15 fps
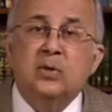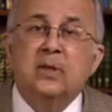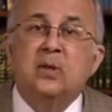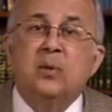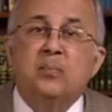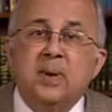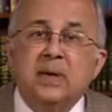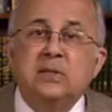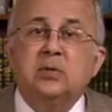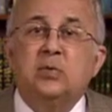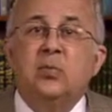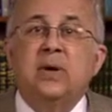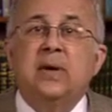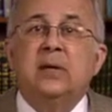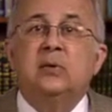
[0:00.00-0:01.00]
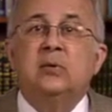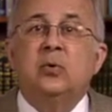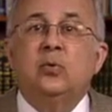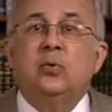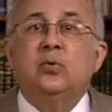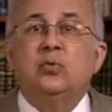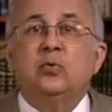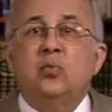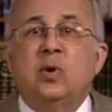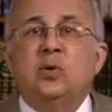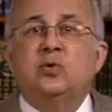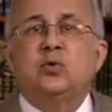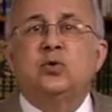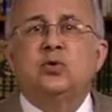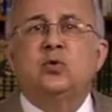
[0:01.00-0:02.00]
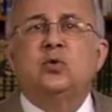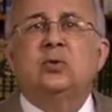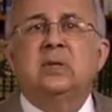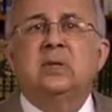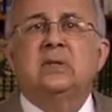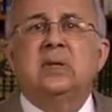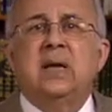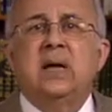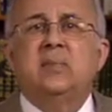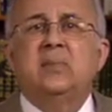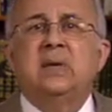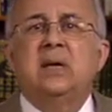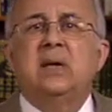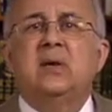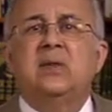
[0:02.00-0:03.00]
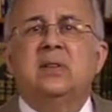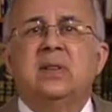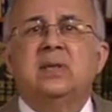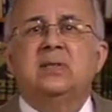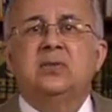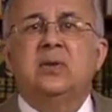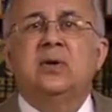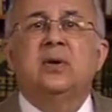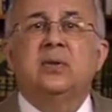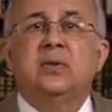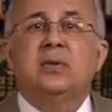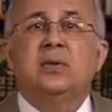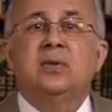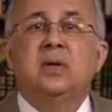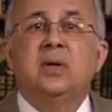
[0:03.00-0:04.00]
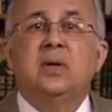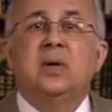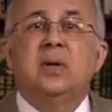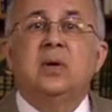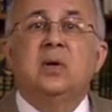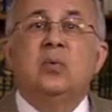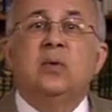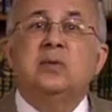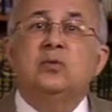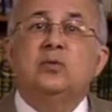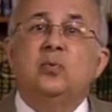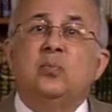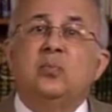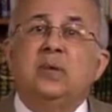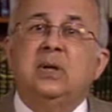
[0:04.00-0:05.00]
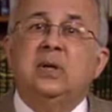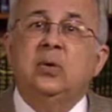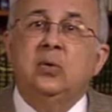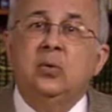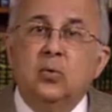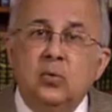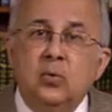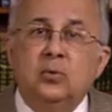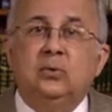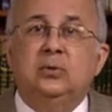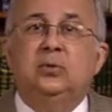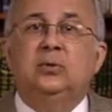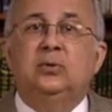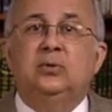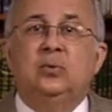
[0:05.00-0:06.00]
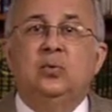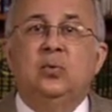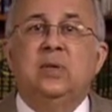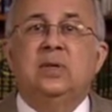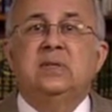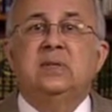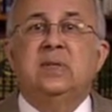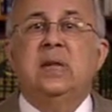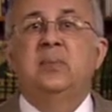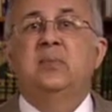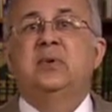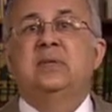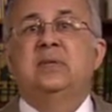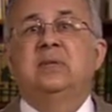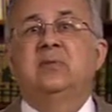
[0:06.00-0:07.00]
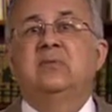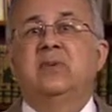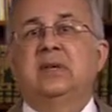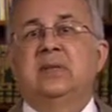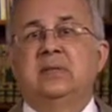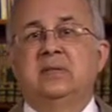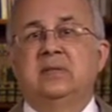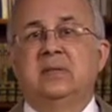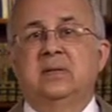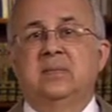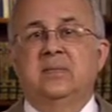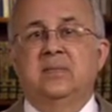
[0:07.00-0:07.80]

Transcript: that the best way to use one's short time here on this earth was to be good to one's neighbors and friends